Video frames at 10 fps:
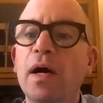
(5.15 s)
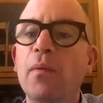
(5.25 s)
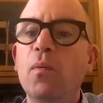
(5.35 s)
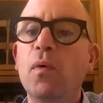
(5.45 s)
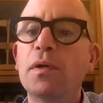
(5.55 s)

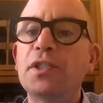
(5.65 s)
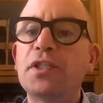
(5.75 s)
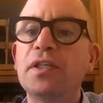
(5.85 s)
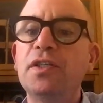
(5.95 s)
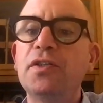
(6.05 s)
I
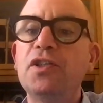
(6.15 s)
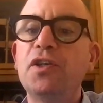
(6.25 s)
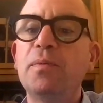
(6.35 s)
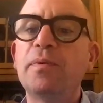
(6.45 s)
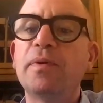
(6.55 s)
watched a
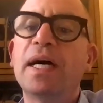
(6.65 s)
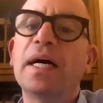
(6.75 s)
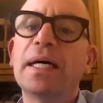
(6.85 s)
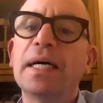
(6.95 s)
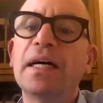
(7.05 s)
YouTube
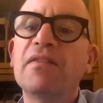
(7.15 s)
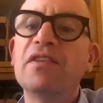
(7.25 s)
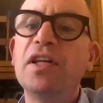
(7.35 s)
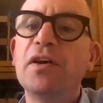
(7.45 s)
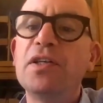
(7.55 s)

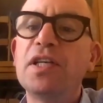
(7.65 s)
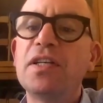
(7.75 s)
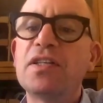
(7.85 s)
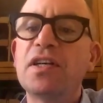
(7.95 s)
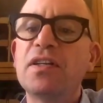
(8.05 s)
video you did
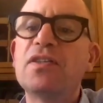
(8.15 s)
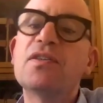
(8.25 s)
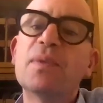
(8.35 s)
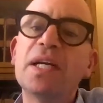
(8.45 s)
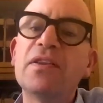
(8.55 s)
in
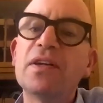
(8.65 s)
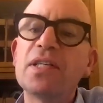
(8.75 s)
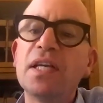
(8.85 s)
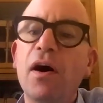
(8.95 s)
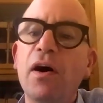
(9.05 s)
2013,